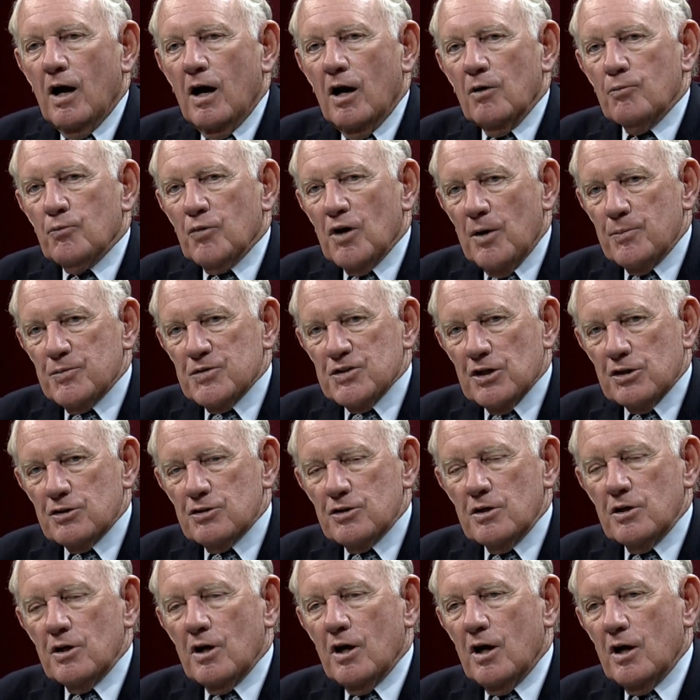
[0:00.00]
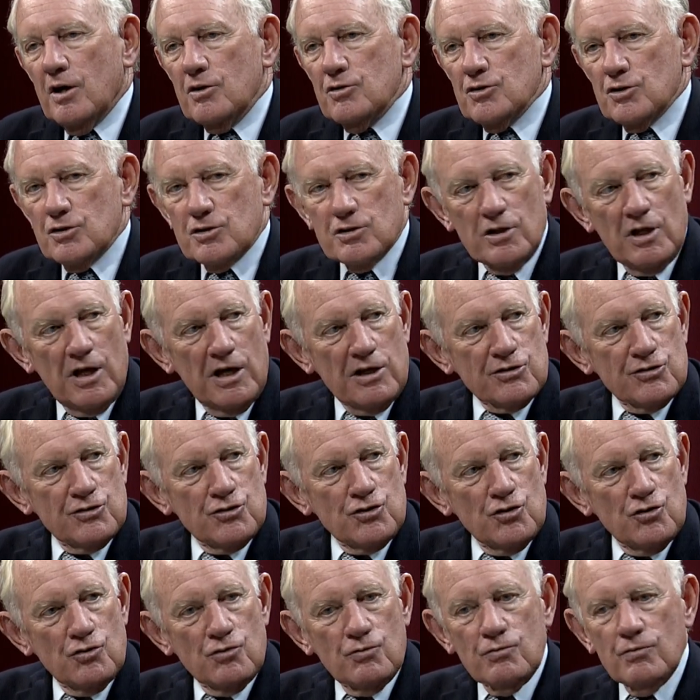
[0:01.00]
Prop 69 just last
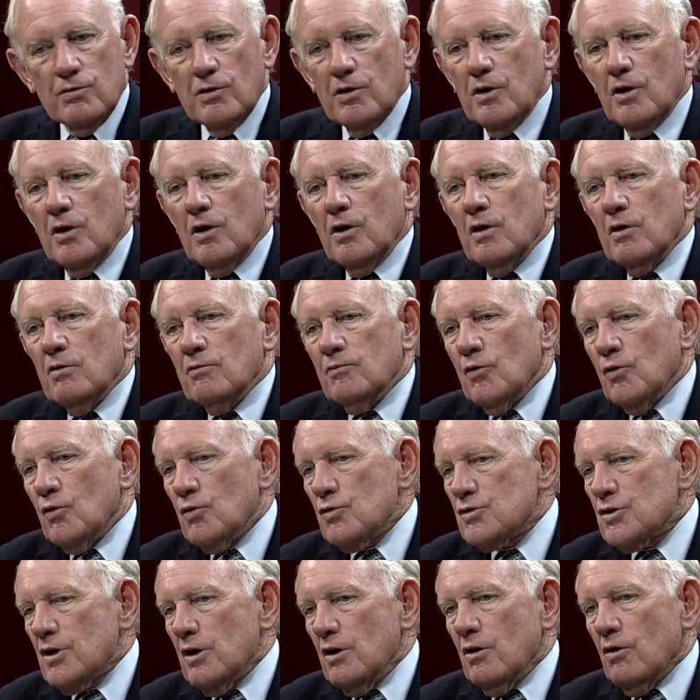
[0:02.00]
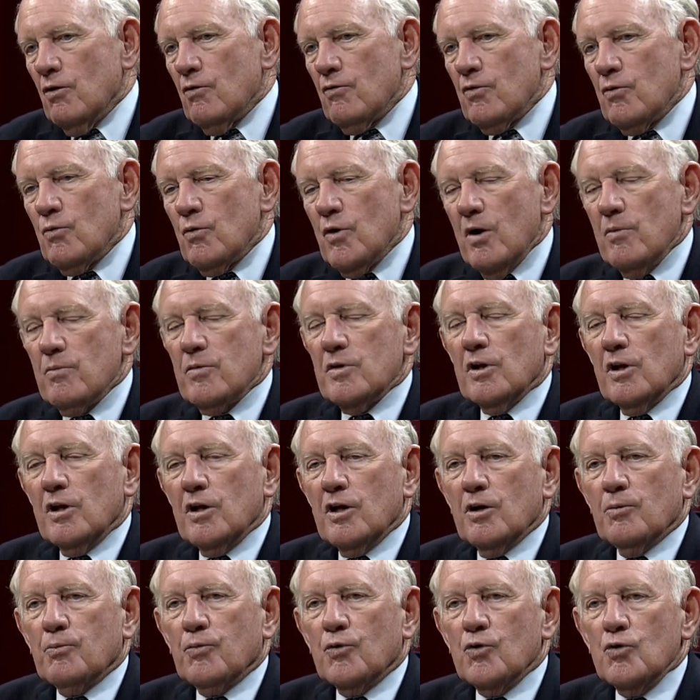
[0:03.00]
June, voters overwhelmingly
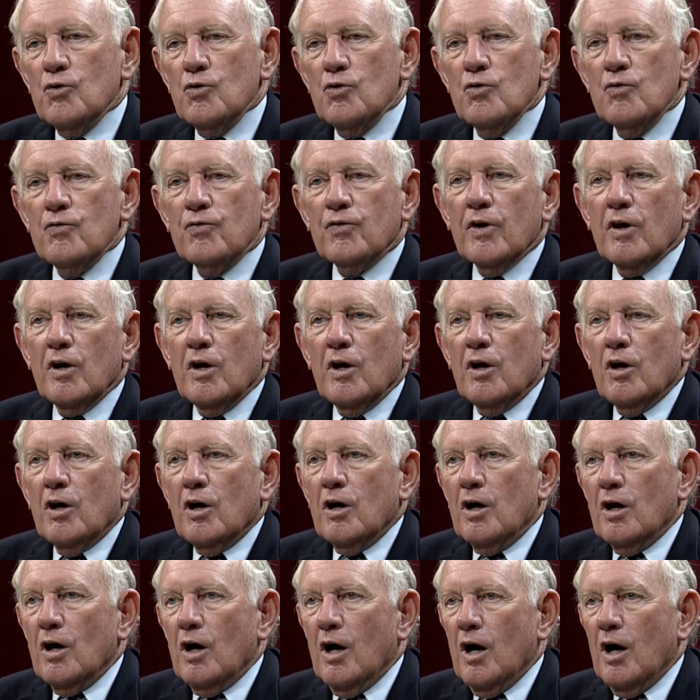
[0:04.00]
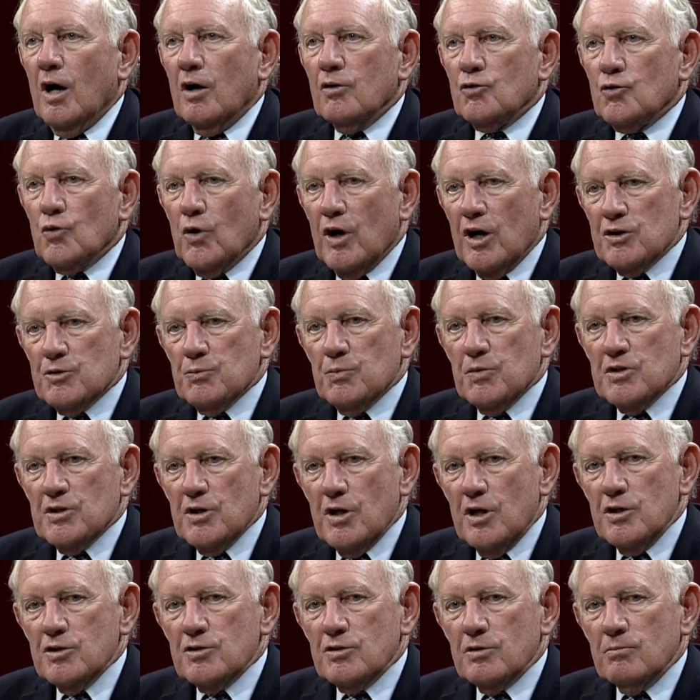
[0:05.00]
approved
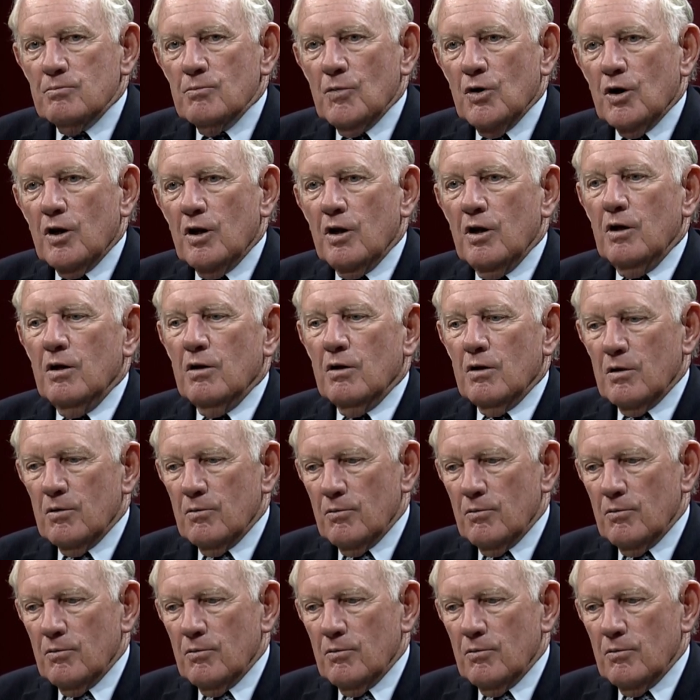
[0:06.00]
transportation money.